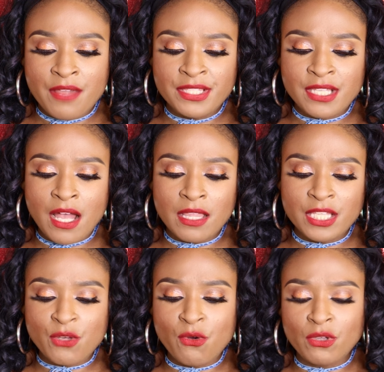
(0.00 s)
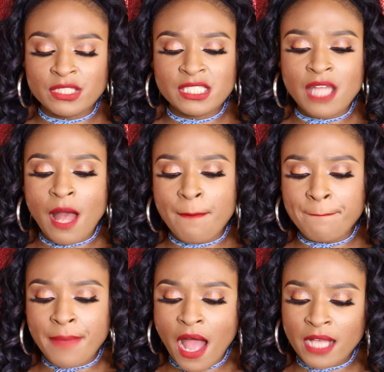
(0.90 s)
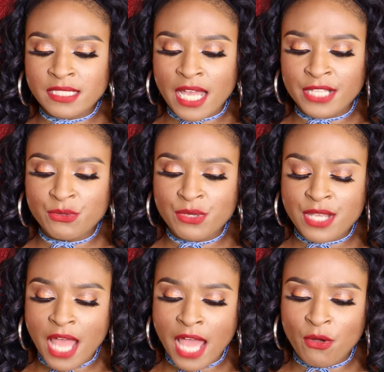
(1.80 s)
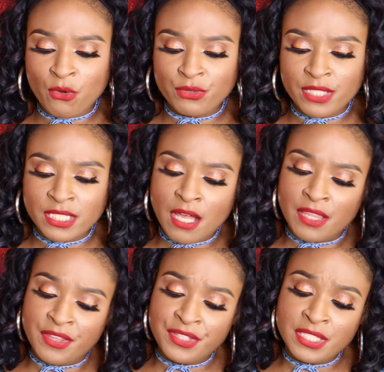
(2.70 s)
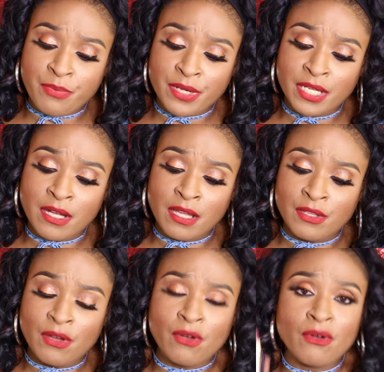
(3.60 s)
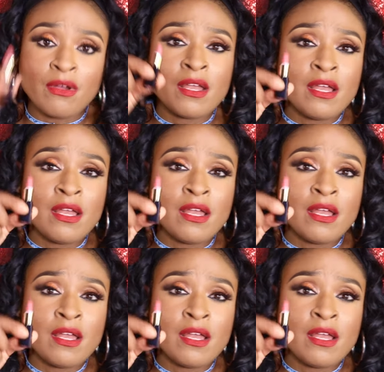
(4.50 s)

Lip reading: This color is called Stomp Box. I do not own this color. This is a pretty color, though.